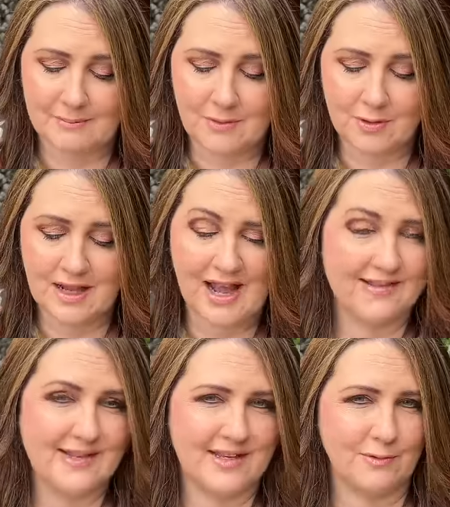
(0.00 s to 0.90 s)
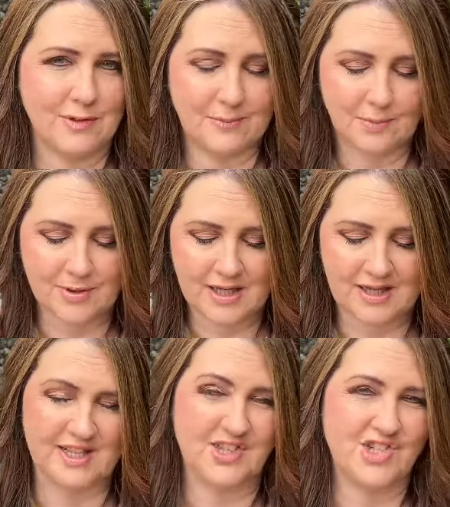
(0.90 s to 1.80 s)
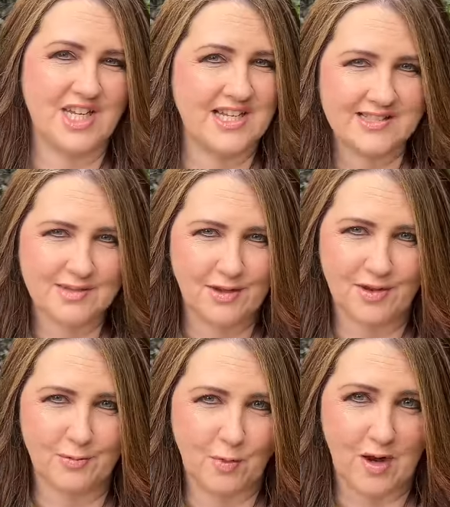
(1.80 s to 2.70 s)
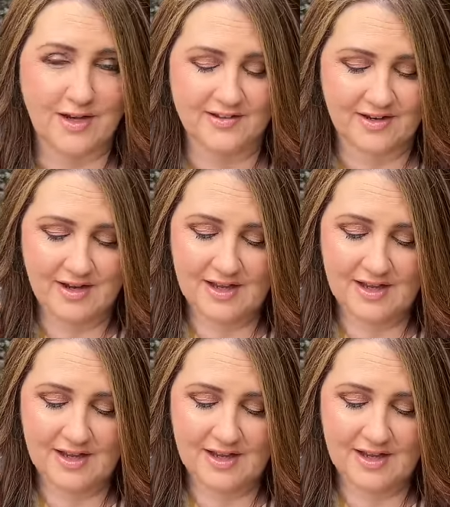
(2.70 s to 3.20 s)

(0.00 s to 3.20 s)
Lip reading: model has it in a really pretty, like a cheesecloth white